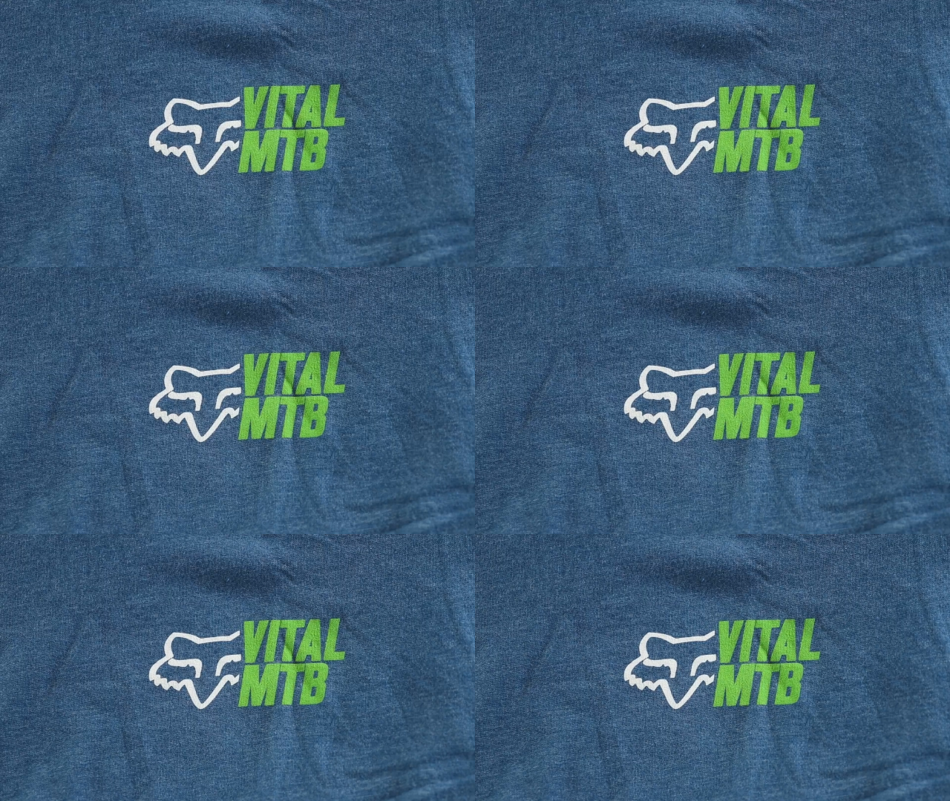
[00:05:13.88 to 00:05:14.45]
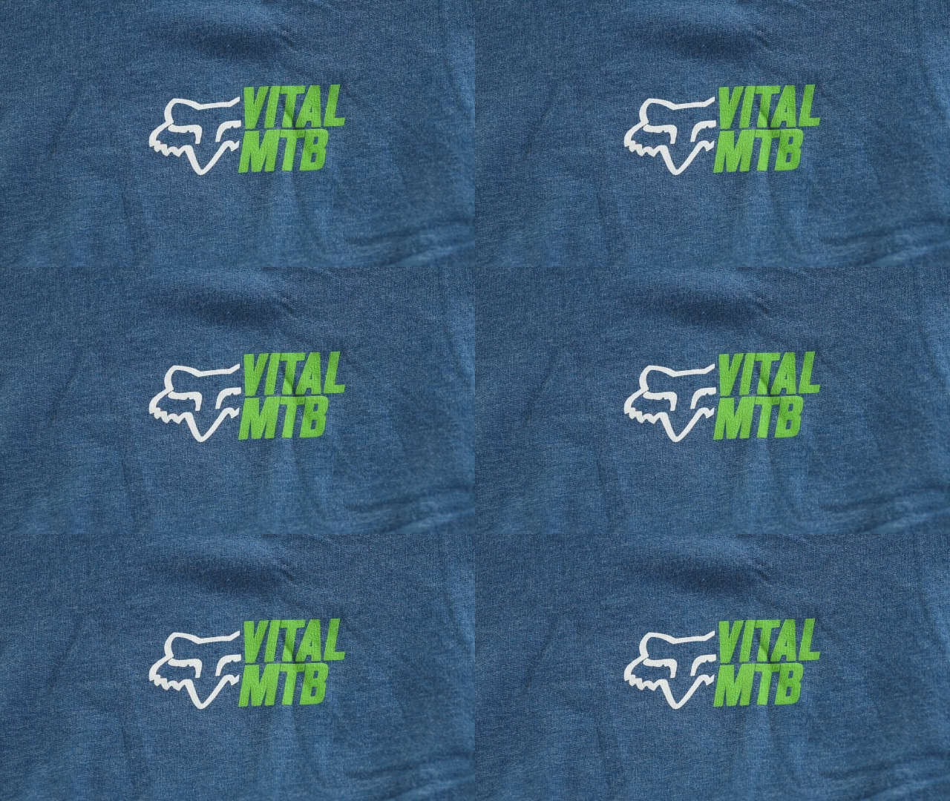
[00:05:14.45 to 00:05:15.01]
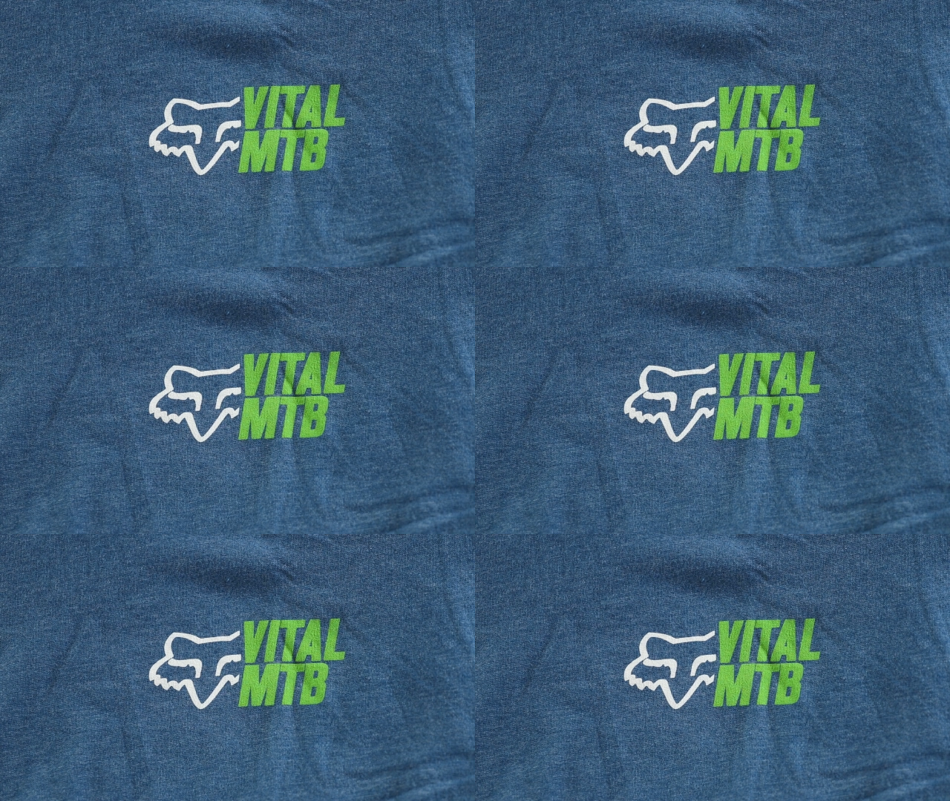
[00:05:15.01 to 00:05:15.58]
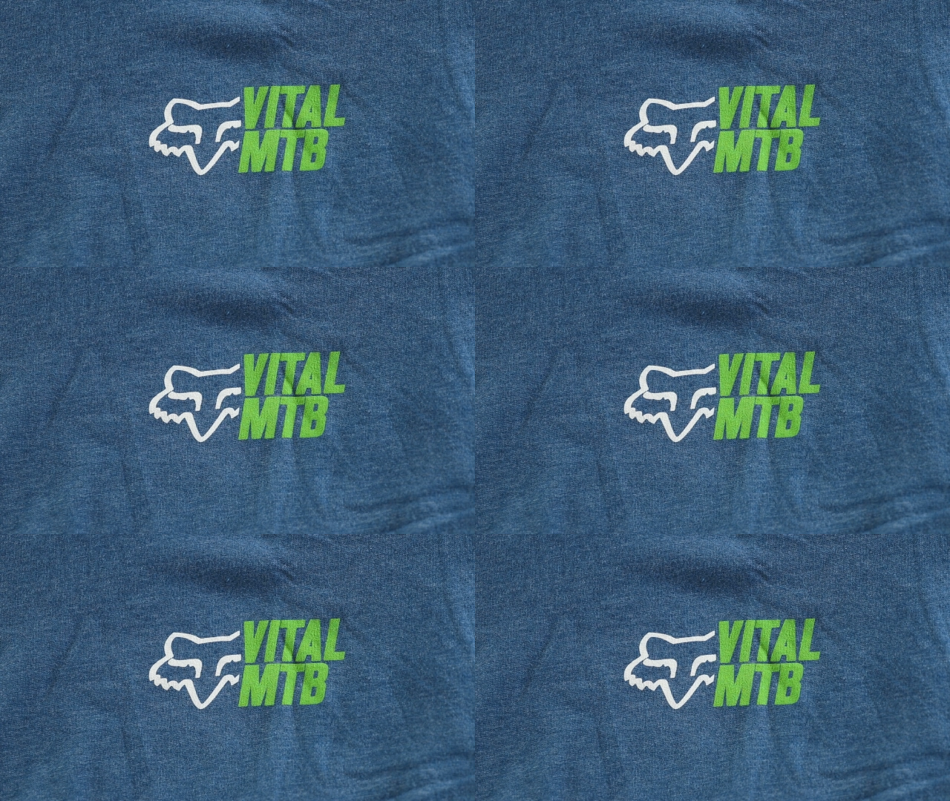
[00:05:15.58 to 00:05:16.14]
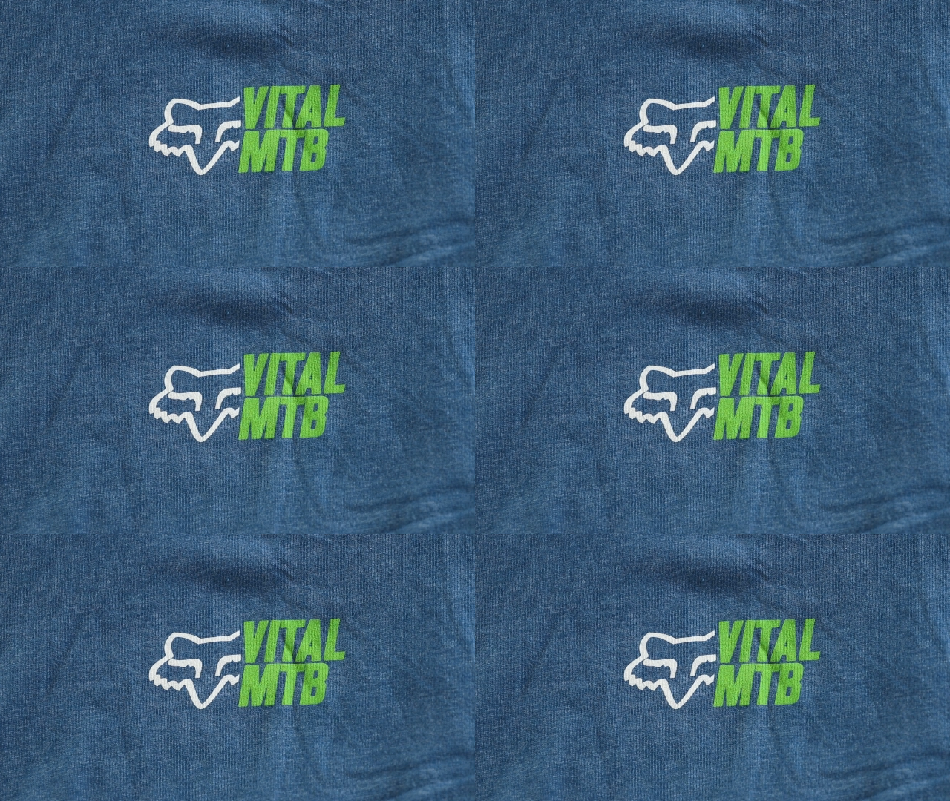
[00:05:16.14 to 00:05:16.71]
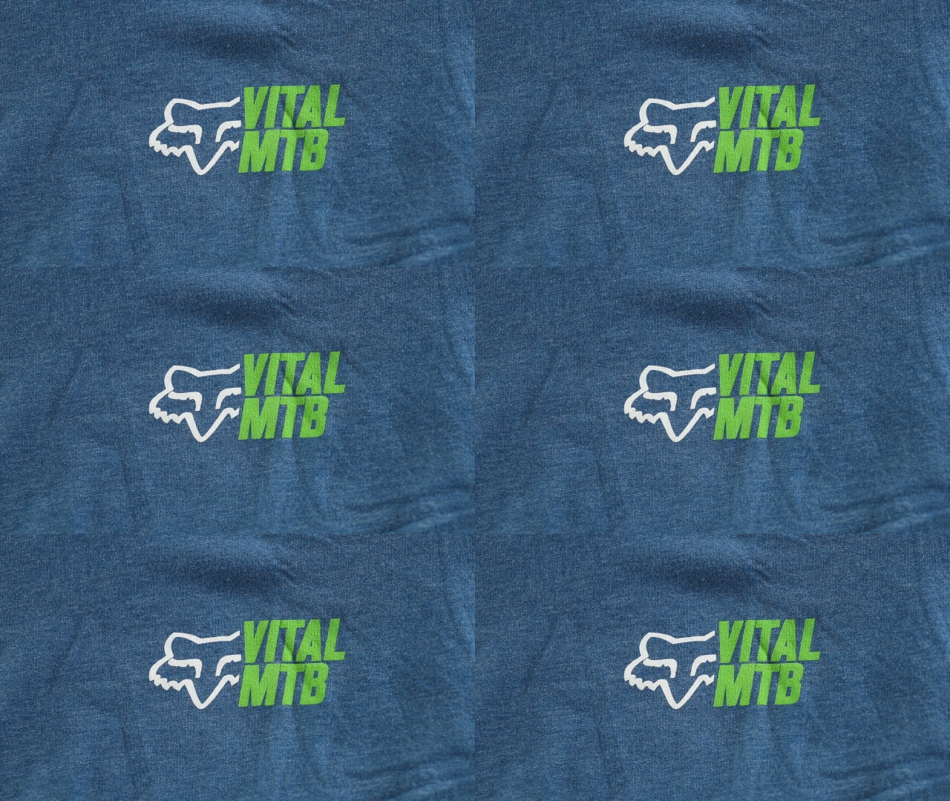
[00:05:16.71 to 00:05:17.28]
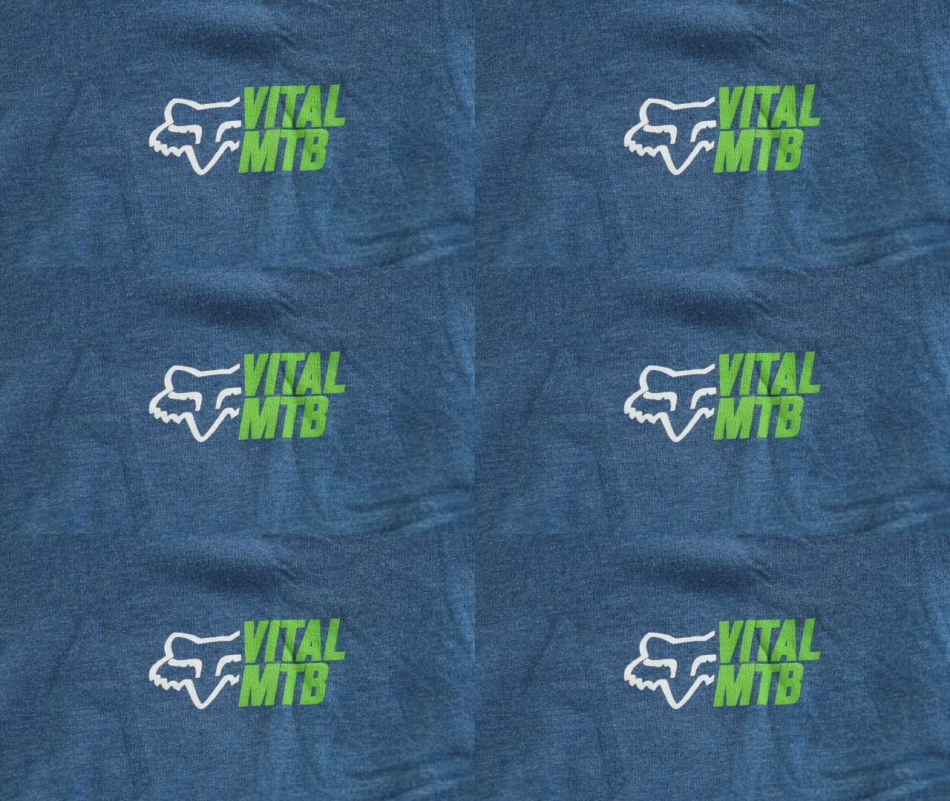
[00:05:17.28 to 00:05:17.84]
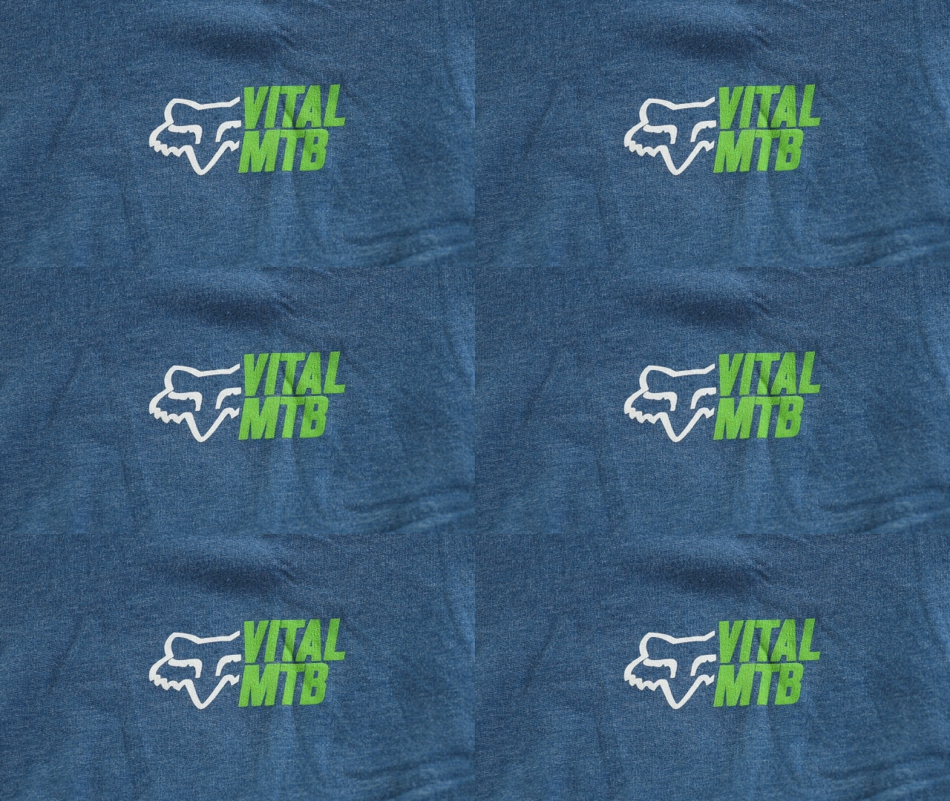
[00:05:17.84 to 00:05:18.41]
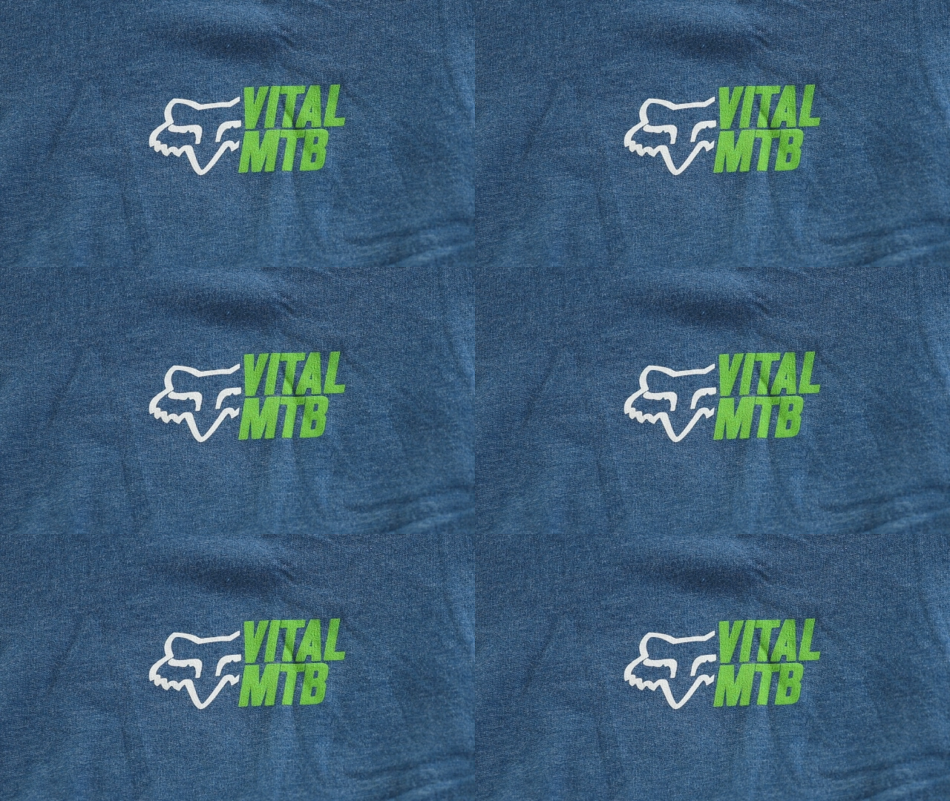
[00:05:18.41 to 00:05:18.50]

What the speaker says: Nobody's mouth can be seen.